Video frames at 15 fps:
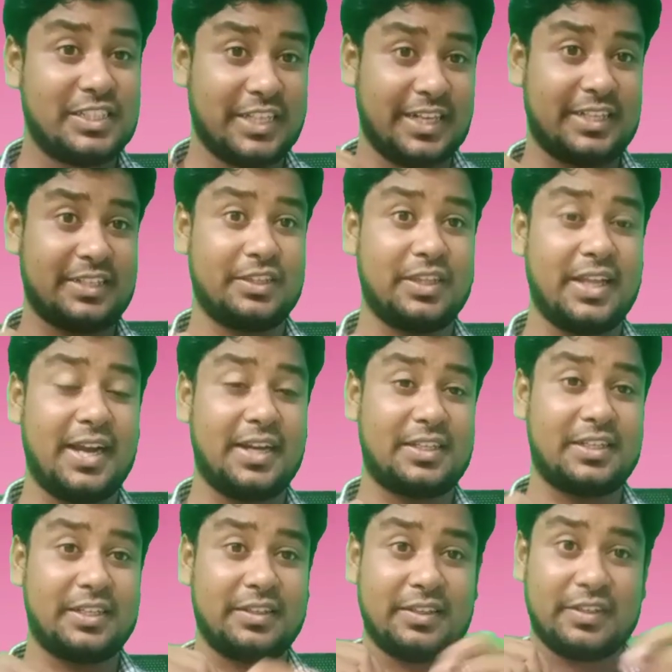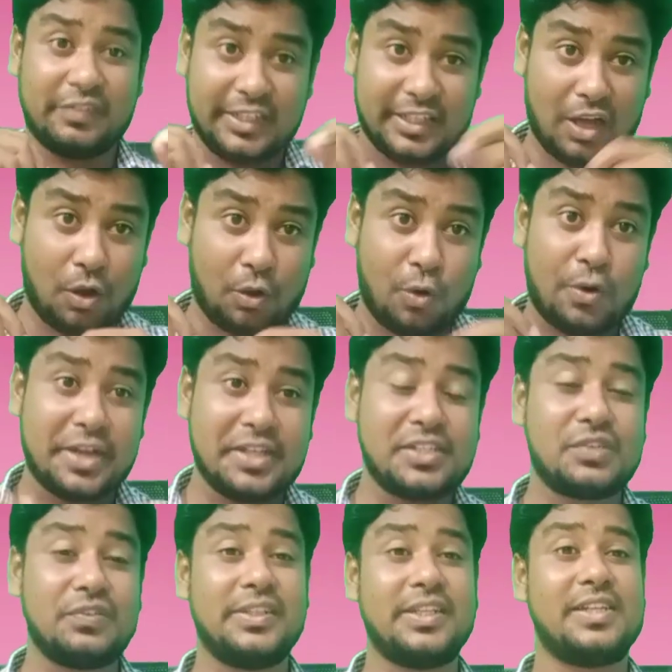check that in
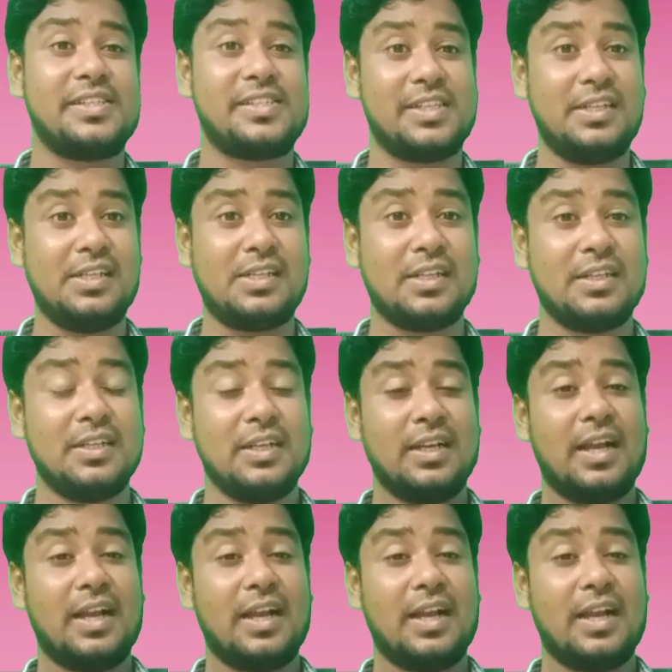accordance with the result.